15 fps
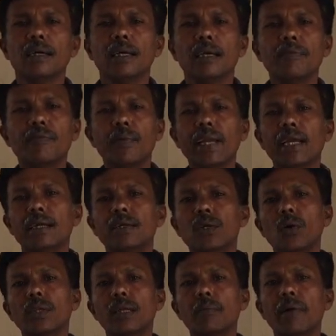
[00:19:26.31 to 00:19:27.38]
if we
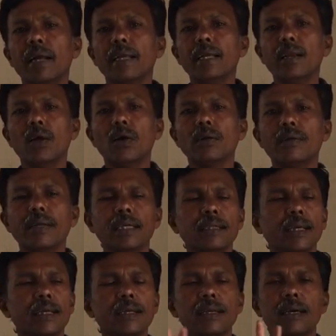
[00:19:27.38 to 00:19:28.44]
control the money laundering,
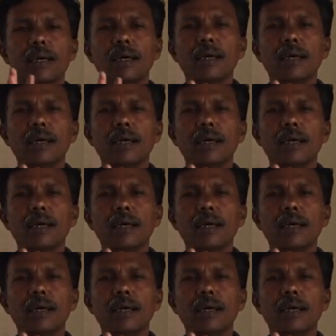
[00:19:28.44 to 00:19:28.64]
then